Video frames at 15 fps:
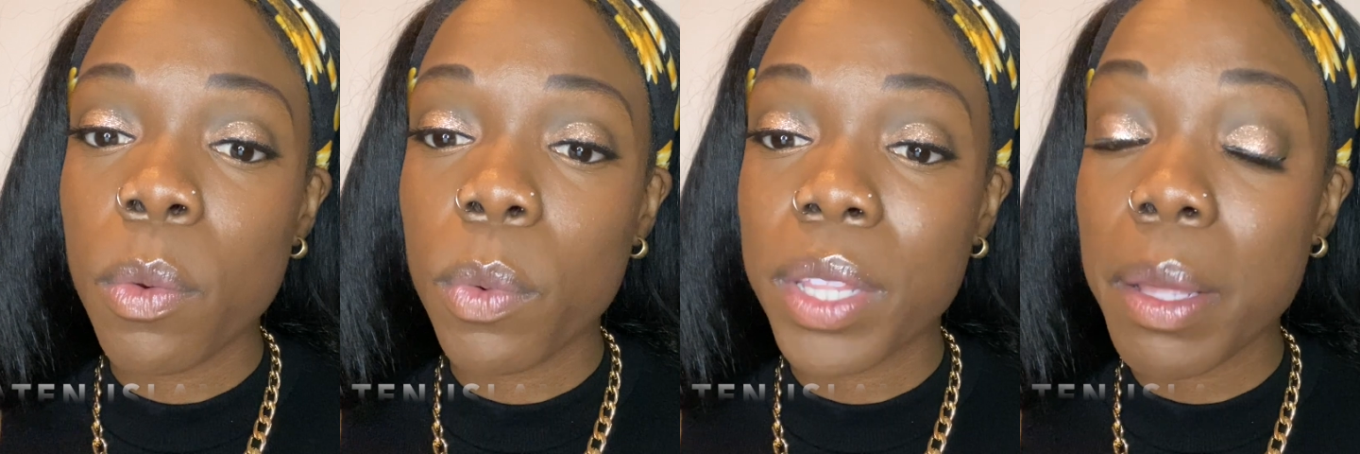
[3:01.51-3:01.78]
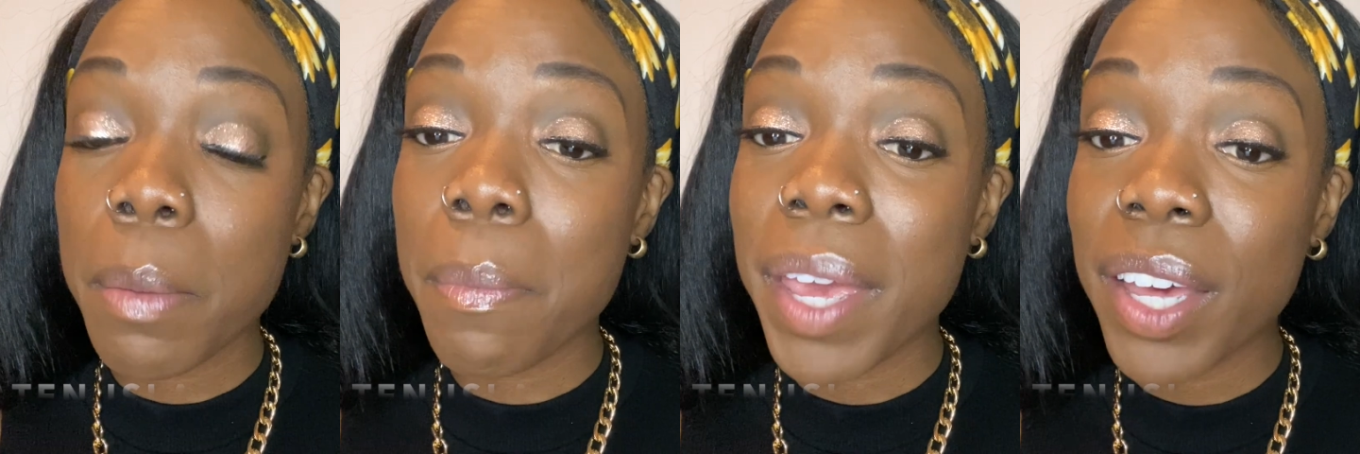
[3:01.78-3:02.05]
with
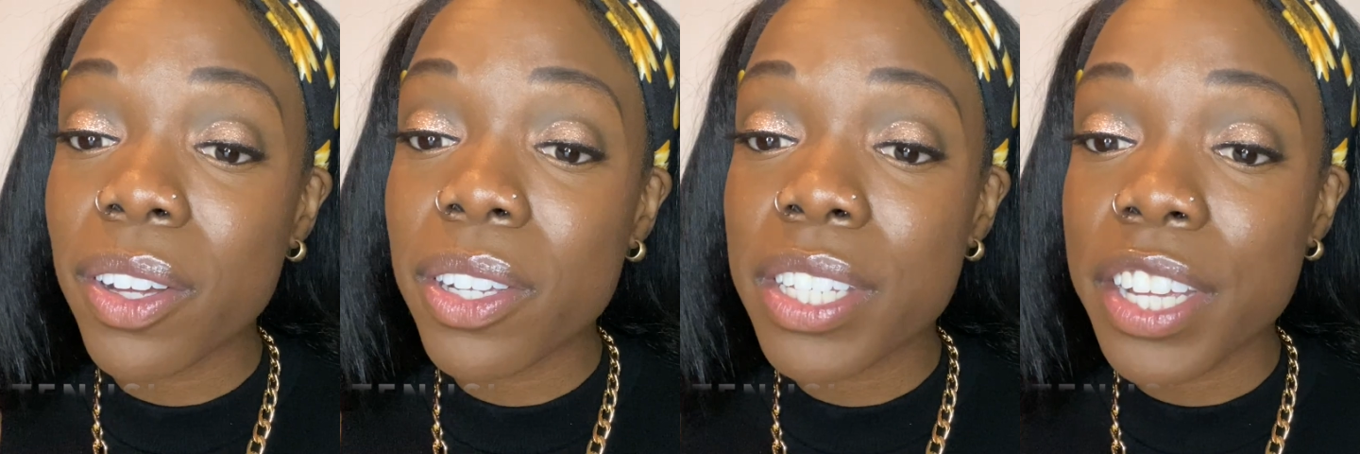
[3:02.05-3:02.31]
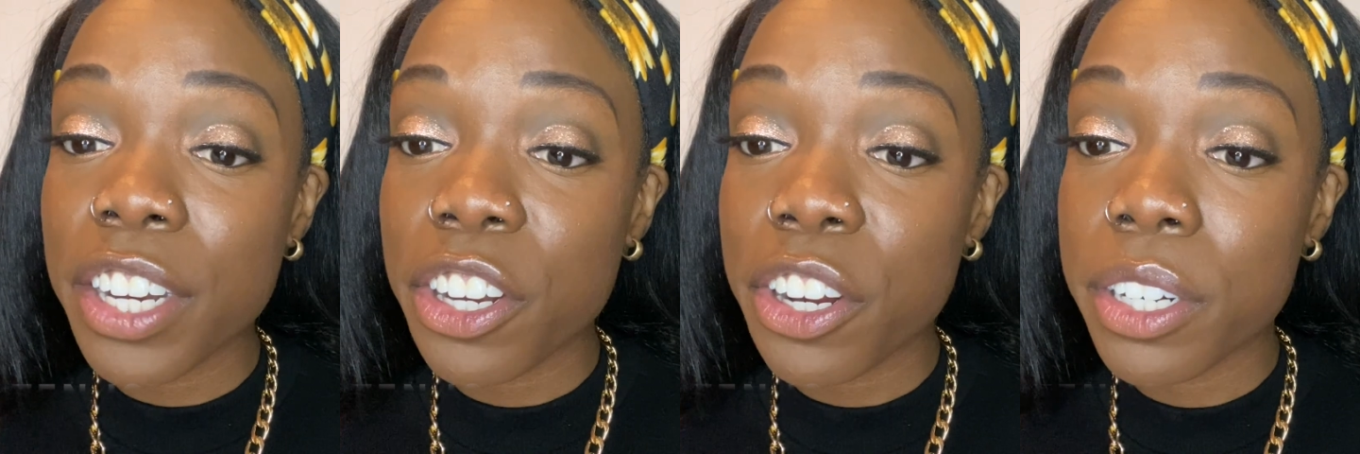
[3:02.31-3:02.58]
a male
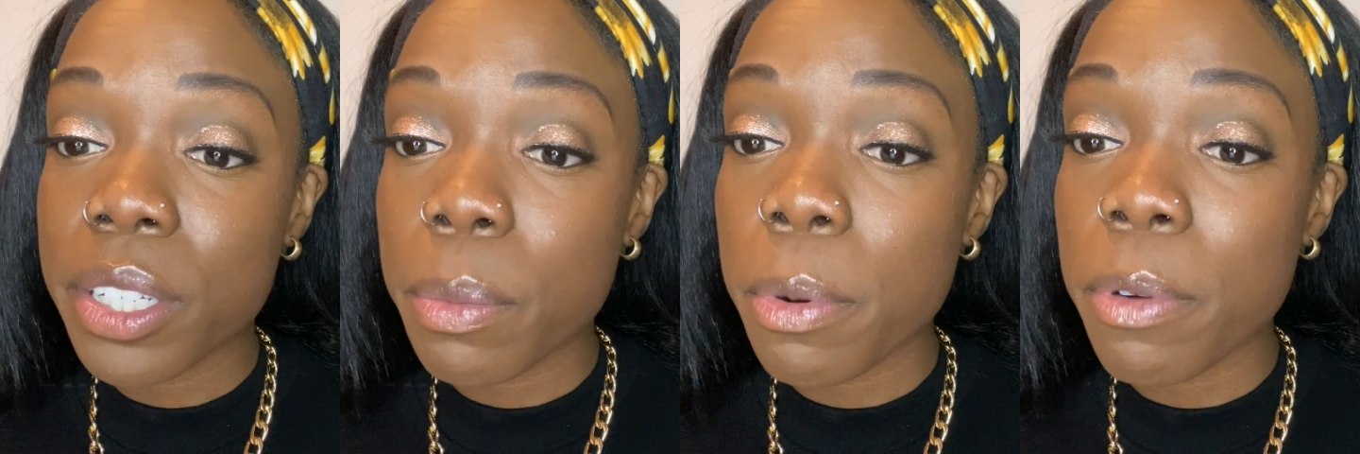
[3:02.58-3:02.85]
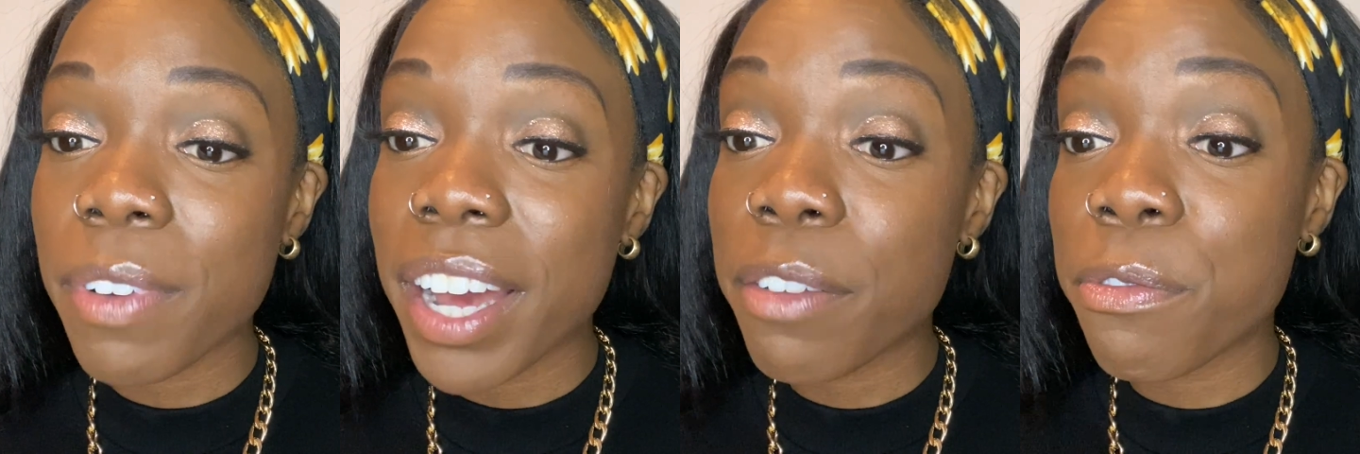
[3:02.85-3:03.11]
senior to
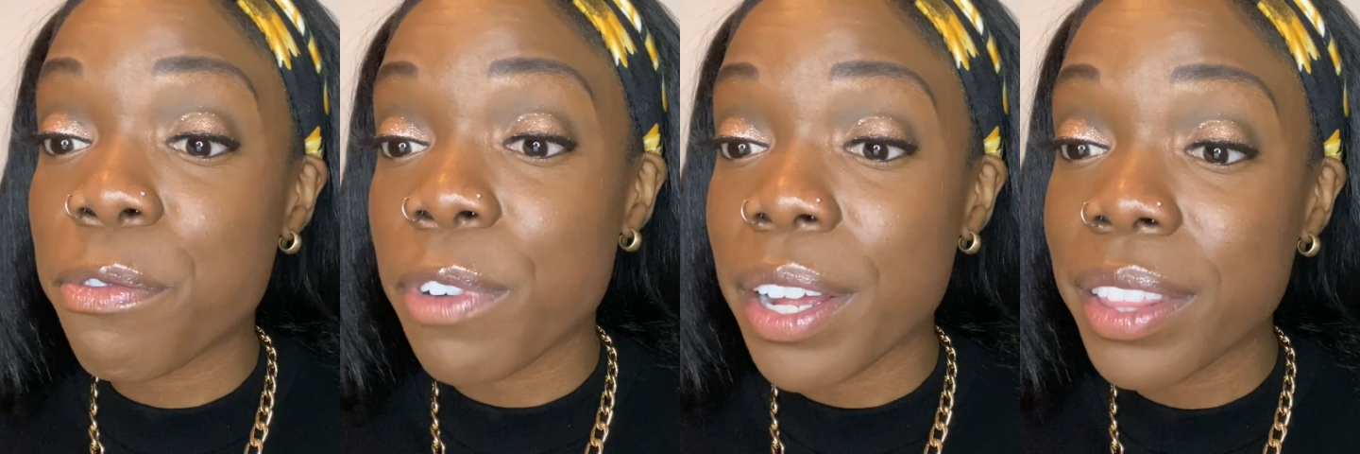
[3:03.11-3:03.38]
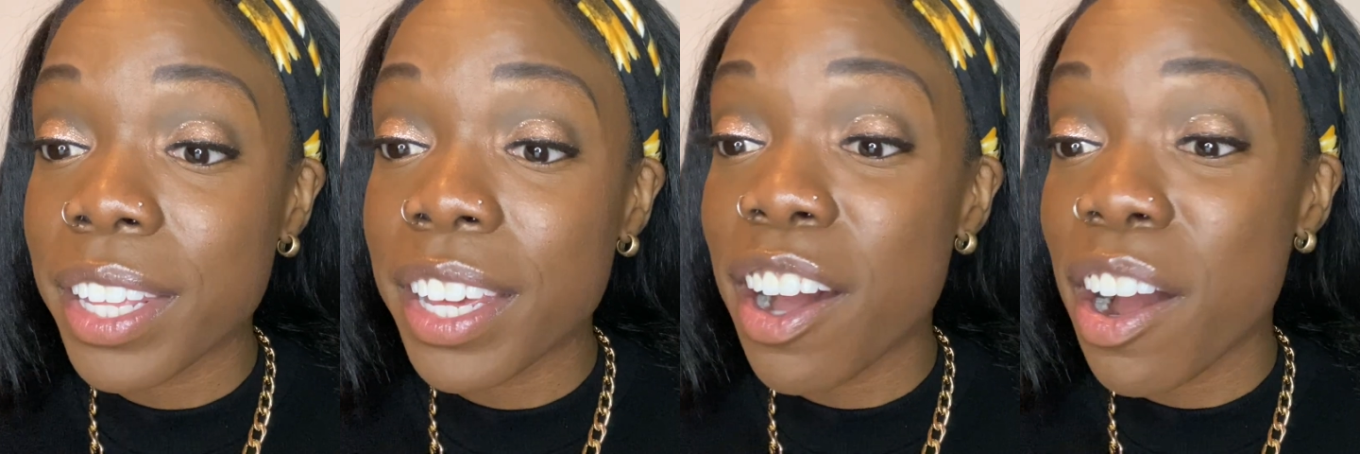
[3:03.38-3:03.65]
provide
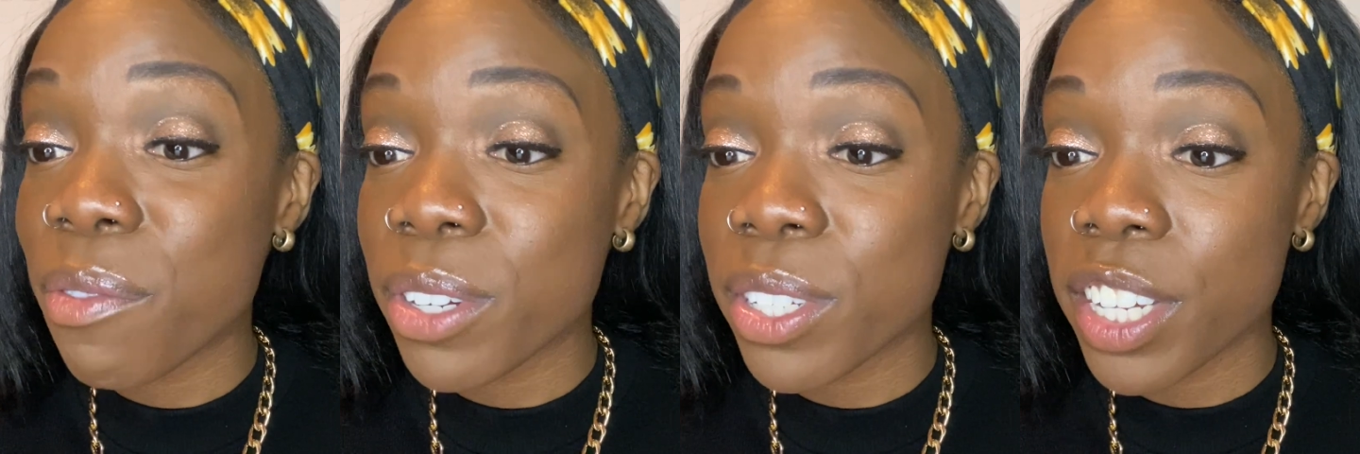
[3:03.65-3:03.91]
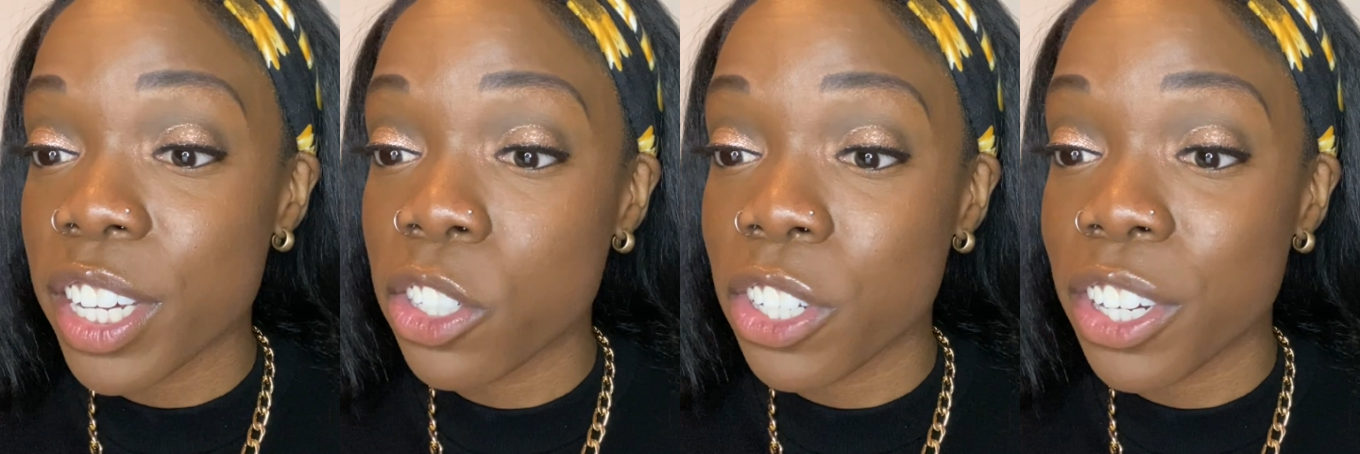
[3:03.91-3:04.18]
friendly
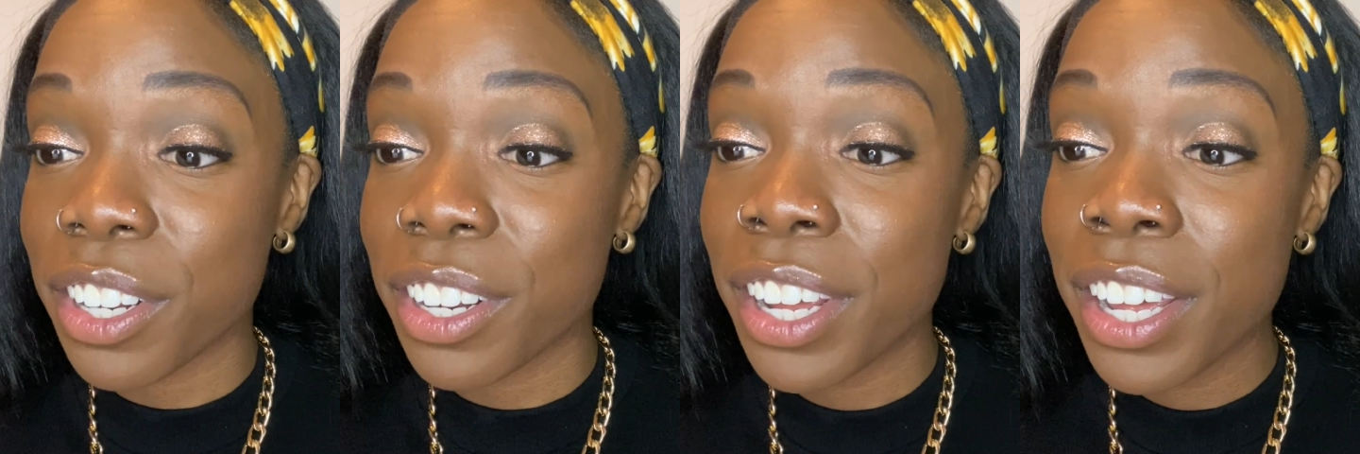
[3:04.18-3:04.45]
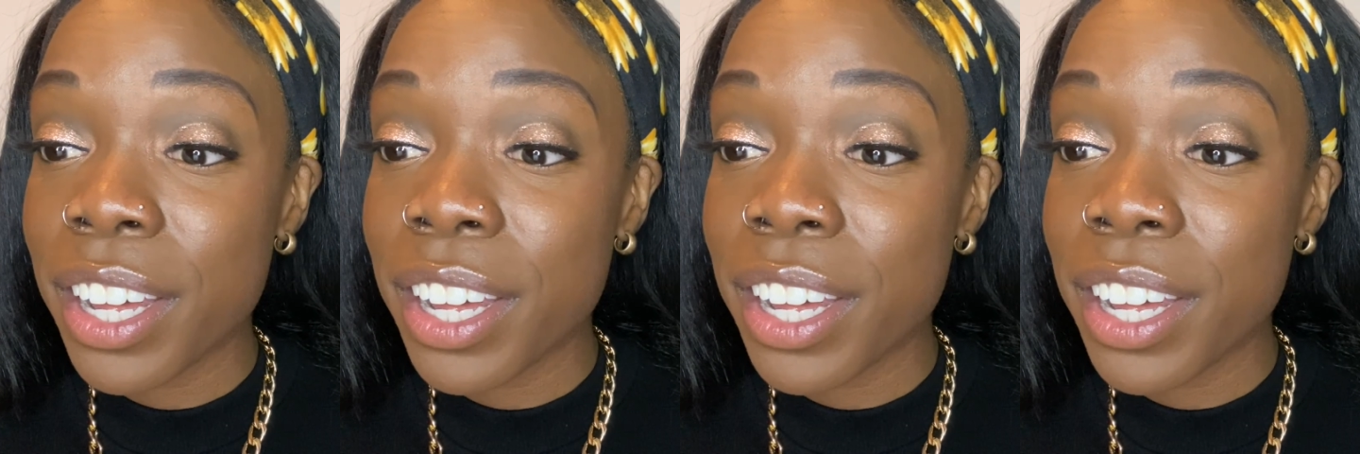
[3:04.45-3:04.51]
conversation